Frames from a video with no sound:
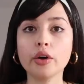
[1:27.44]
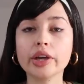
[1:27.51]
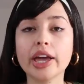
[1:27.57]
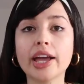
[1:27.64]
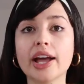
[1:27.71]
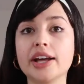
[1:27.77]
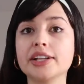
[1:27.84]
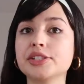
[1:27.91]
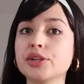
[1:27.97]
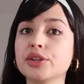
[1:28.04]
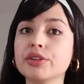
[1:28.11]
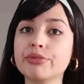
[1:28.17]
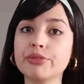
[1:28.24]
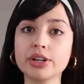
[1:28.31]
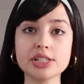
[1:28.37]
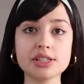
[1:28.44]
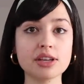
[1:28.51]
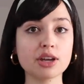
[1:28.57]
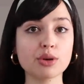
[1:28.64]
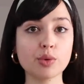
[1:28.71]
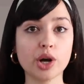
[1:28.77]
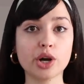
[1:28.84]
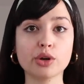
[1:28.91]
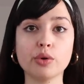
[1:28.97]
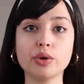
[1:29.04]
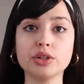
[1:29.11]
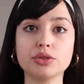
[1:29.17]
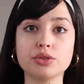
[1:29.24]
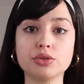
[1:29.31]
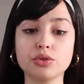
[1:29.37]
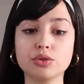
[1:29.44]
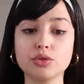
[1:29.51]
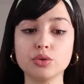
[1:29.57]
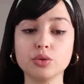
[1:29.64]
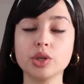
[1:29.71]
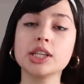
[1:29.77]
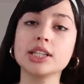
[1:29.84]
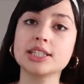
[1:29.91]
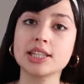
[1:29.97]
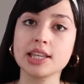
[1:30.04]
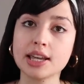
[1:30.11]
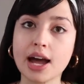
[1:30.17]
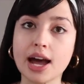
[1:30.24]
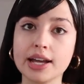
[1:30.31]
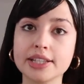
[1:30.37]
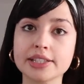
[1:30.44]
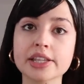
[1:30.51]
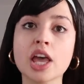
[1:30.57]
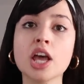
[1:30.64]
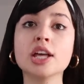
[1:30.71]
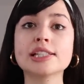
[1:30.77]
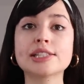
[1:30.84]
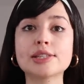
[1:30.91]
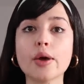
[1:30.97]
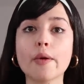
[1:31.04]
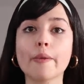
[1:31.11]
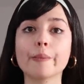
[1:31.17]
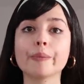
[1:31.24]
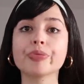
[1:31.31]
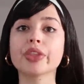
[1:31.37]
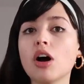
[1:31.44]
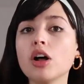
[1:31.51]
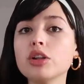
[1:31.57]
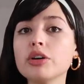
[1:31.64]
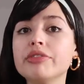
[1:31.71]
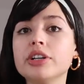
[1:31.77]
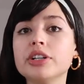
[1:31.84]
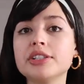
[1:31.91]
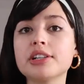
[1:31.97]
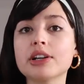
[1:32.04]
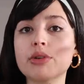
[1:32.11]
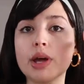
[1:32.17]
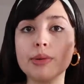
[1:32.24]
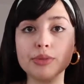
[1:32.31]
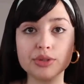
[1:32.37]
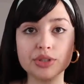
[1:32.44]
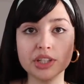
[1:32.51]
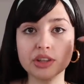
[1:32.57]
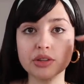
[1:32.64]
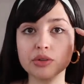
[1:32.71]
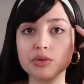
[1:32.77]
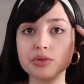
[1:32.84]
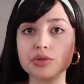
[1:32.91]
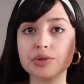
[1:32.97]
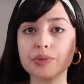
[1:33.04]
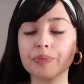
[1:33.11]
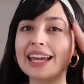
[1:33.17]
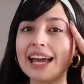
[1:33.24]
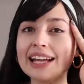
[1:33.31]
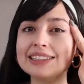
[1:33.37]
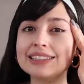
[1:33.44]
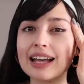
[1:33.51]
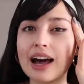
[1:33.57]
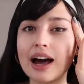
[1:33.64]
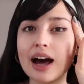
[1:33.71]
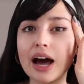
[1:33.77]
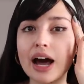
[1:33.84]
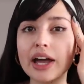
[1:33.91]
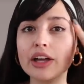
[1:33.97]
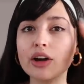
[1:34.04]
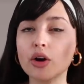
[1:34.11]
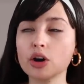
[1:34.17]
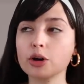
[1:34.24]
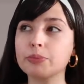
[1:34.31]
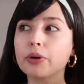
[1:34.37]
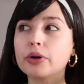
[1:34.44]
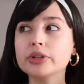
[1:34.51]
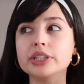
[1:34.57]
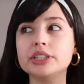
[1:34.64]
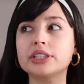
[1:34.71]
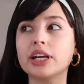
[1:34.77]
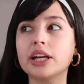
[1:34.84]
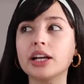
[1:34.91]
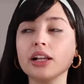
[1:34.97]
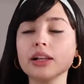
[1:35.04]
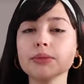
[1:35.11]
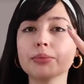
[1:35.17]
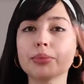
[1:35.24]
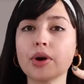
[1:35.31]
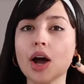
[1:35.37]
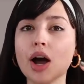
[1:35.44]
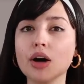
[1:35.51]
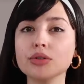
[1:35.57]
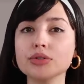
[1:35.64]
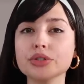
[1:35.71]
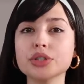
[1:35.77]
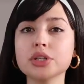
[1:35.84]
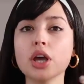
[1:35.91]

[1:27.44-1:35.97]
Okay guys, so the first thing we are going to do is the eyes. So all over Instagram you see those cat eye or ponytail brows